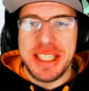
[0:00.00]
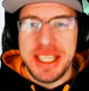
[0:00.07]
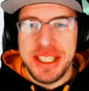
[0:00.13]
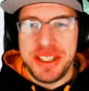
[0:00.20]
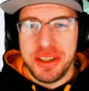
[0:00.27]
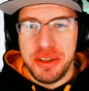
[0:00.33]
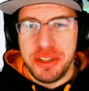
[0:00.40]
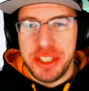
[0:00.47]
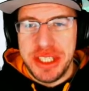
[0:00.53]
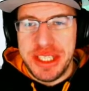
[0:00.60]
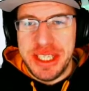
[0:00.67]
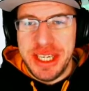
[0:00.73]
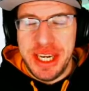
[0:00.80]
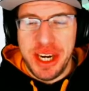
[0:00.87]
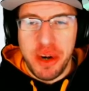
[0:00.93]
It is
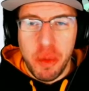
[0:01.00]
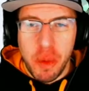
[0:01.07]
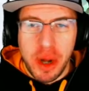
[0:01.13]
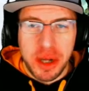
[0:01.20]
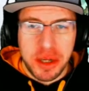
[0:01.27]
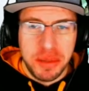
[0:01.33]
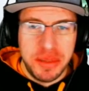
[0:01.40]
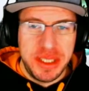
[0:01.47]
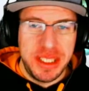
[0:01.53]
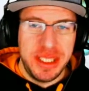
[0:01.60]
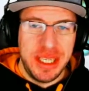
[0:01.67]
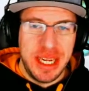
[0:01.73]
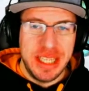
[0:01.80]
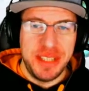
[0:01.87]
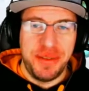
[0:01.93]
OGC here. Welcome to
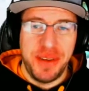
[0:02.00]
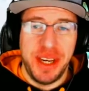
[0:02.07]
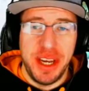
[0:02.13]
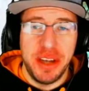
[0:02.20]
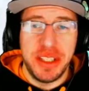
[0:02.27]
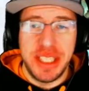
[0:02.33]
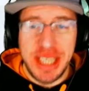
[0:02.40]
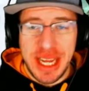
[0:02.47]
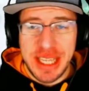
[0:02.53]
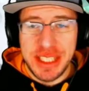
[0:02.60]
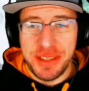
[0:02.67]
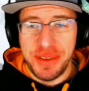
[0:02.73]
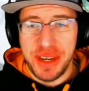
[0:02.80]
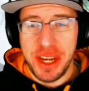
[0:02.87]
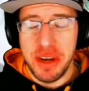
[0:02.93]
today's video. Today's
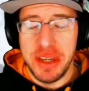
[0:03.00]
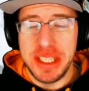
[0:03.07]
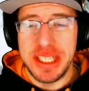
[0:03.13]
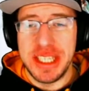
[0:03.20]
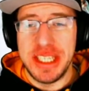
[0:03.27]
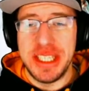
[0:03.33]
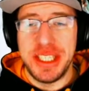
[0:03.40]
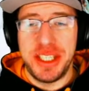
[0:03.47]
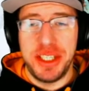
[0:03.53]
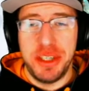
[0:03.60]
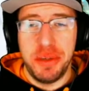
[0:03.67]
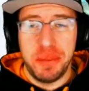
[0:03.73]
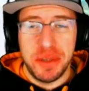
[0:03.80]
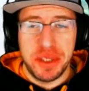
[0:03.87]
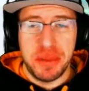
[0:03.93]
video is a
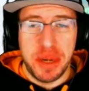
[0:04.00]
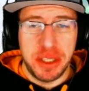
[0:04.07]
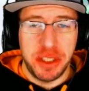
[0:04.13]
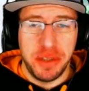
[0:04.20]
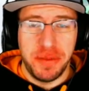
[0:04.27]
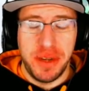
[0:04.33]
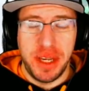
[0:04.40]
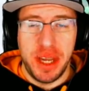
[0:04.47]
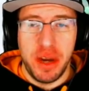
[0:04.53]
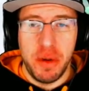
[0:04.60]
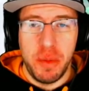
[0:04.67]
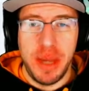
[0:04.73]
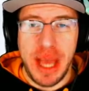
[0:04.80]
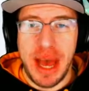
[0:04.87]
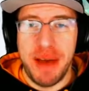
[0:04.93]
super special video.
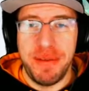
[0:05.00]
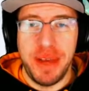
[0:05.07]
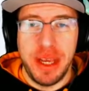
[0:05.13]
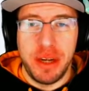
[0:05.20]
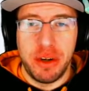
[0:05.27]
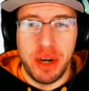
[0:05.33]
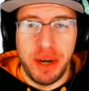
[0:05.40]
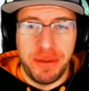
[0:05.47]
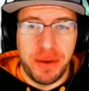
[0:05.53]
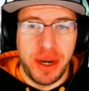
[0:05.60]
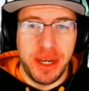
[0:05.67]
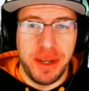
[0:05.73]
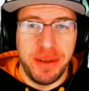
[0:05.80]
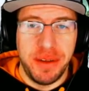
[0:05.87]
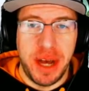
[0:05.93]
We have a great
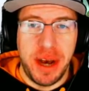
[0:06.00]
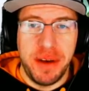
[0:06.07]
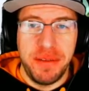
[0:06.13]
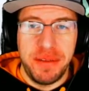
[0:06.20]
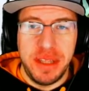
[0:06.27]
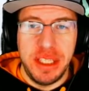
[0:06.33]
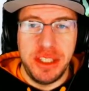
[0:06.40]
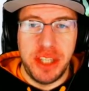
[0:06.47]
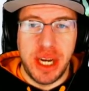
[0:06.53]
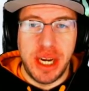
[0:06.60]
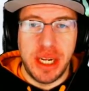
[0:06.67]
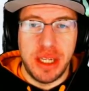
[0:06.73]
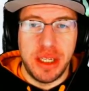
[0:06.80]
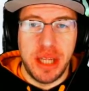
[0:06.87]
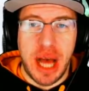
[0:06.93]
friend of the
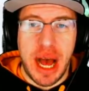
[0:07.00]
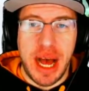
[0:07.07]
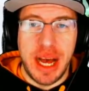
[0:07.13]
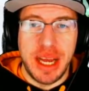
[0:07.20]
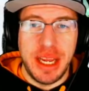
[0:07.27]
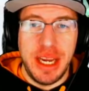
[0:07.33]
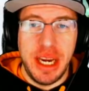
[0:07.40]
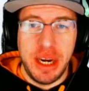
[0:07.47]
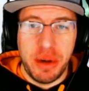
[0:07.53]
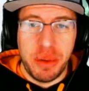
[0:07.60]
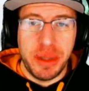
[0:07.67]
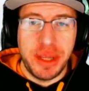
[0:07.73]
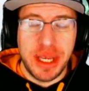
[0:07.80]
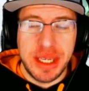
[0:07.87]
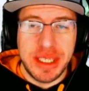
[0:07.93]
channel here
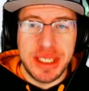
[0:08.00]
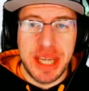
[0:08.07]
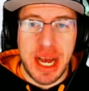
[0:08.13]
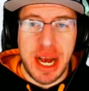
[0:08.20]
with us.